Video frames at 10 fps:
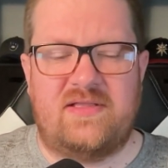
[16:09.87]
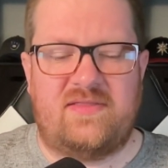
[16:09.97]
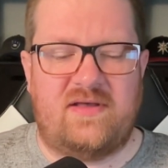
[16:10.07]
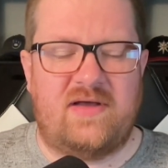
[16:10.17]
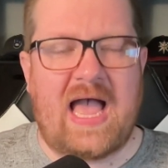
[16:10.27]

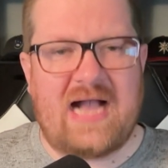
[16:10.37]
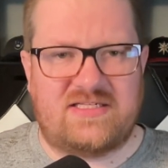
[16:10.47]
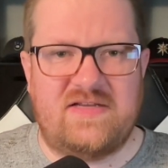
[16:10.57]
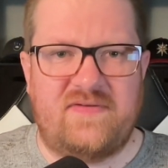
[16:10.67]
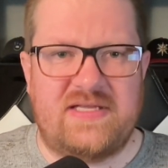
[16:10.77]
the
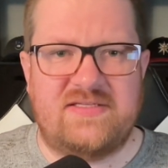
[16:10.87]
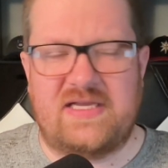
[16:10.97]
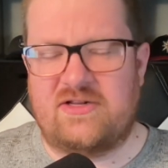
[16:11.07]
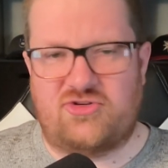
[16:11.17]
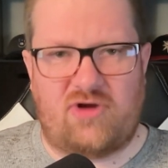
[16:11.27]
activities
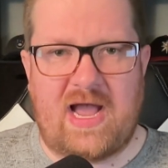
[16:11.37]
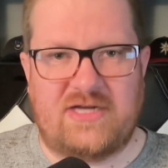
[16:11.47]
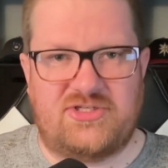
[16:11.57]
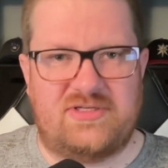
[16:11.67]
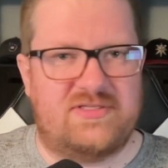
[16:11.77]
and
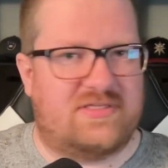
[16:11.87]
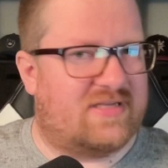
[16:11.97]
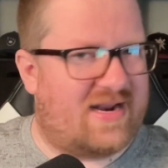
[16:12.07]
attractions and the